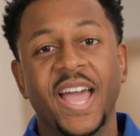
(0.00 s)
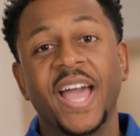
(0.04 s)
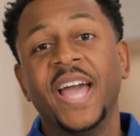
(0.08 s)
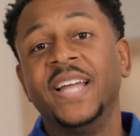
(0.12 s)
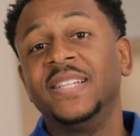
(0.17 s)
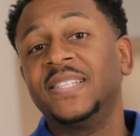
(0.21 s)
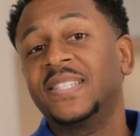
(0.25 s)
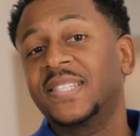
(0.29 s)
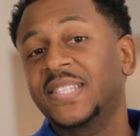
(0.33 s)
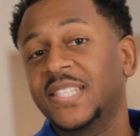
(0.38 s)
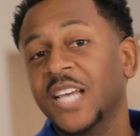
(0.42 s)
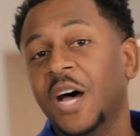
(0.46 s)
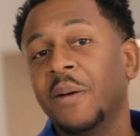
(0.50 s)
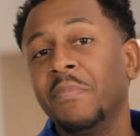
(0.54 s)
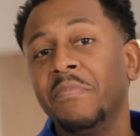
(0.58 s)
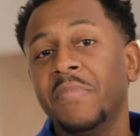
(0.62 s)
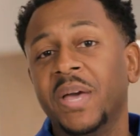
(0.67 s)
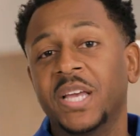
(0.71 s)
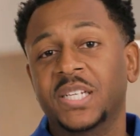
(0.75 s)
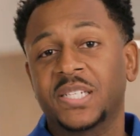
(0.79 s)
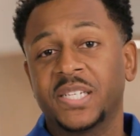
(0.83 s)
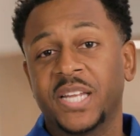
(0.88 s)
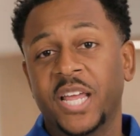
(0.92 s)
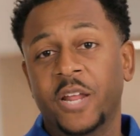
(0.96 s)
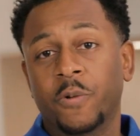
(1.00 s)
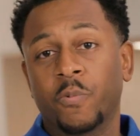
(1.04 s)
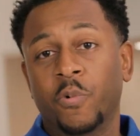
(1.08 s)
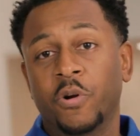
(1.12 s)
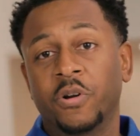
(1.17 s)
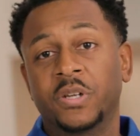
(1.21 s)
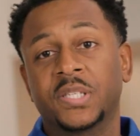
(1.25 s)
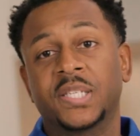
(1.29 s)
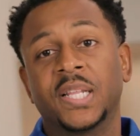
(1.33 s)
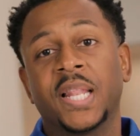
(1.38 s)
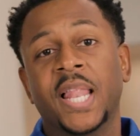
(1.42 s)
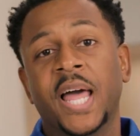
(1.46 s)
And some mesh
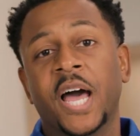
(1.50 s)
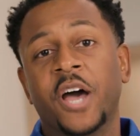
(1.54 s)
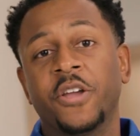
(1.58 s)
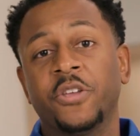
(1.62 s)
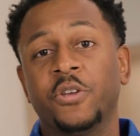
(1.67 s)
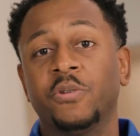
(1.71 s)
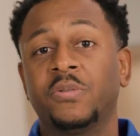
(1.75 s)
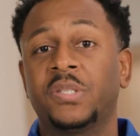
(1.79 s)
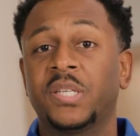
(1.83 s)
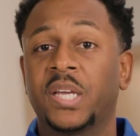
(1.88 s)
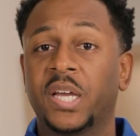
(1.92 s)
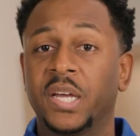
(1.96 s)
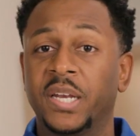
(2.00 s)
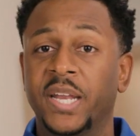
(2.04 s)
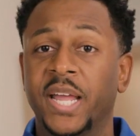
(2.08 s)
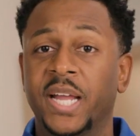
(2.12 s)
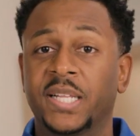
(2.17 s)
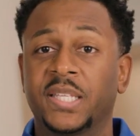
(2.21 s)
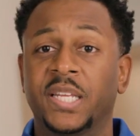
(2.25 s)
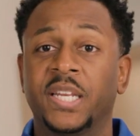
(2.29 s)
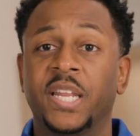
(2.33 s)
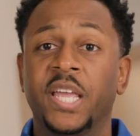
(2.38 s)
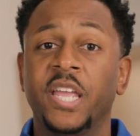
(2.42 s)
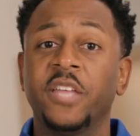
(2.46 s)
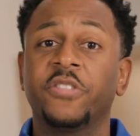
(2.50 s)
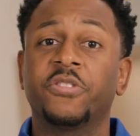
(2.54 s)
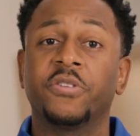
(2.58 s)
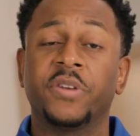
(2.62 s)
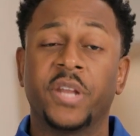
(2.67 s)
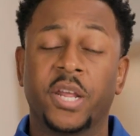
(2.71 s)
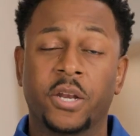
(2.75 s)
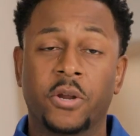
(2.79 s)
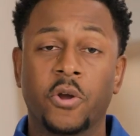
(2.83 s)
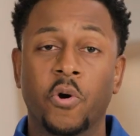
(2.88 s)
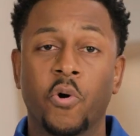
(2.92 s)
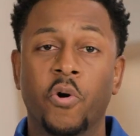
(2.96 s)
networks allow you to connect an
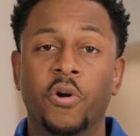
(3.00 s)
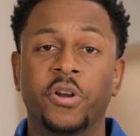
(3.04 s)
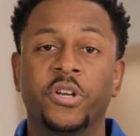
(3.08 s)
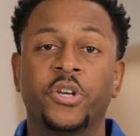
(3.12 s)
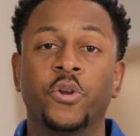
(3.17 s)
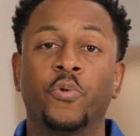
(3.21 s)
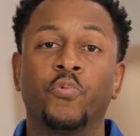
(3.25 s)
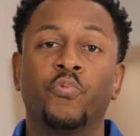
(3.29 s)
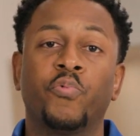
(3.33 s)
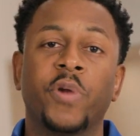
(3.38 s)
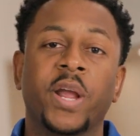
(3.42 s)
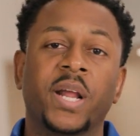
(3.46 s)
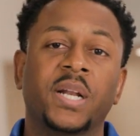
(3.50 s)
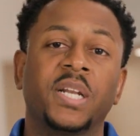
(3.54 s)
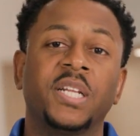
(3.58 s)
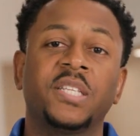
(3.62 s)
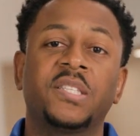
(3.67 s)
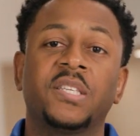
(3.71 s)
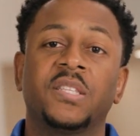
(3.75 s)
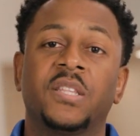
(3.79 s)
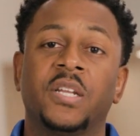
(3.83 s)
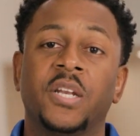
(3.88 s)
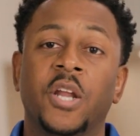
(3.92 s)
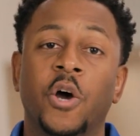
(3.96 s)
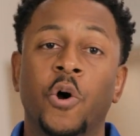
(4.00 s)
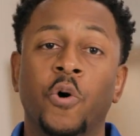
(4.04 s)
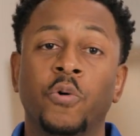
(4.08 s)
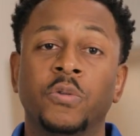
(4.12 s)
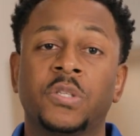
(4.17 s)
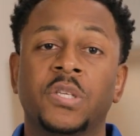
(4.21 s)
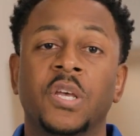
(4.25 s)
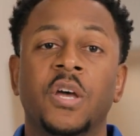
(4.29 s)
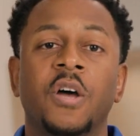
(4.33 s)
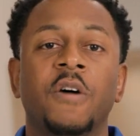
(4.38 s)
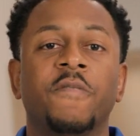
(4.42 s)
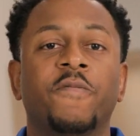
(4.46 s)
Ethernet cord directly to the
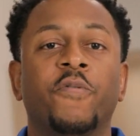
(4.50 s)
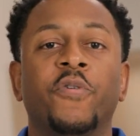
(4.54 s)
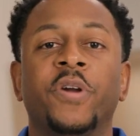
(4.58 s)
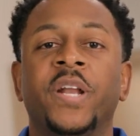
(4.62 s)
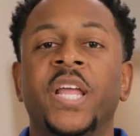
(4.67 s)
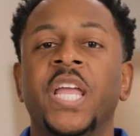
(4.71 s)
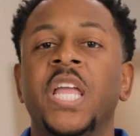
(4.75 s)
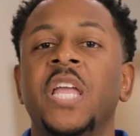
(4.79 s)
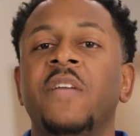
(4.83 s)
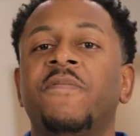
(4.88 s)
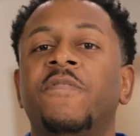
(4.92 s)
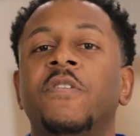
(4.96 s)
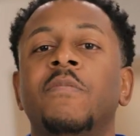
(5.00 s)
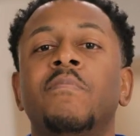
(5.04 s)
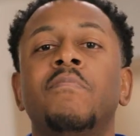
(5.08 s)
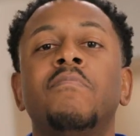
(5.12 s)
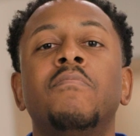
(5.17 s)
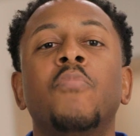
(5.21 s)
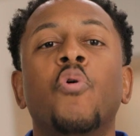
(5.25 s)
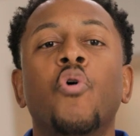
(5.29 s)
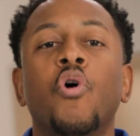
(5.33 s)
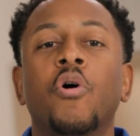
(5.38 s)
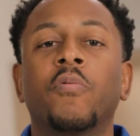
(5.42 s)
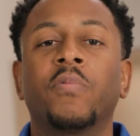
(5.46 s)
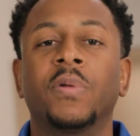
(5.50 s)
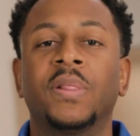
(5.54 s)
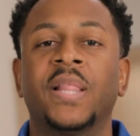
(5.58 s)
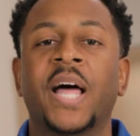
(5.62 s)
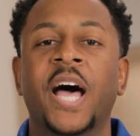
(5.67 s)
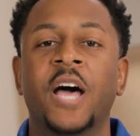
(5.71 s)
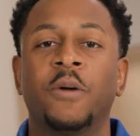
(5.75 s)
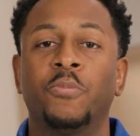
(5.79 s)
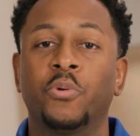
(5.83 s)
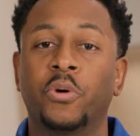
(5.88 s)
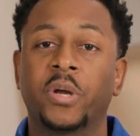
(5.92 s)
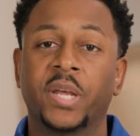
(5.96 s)
nodes for an even more
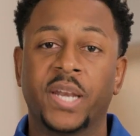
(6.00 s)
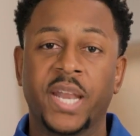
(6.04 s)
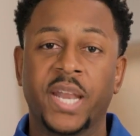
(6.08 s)
reliable